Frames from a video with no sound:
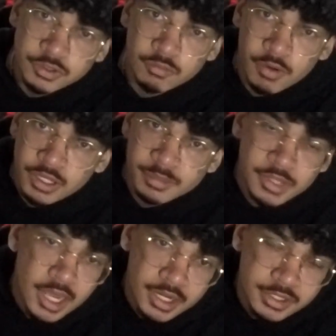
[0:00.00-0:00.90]
to wear them, you
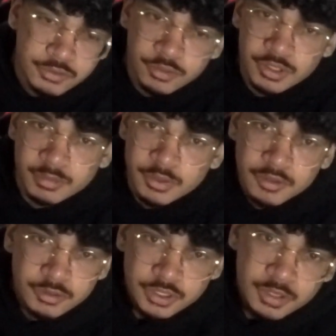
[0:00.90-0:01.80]
gotta enjoy them. You know,
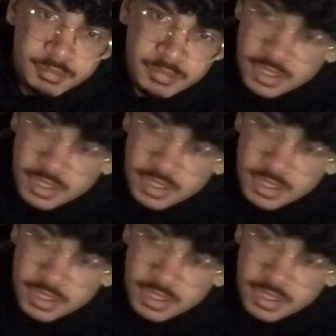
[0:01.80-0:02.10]
you shouldn't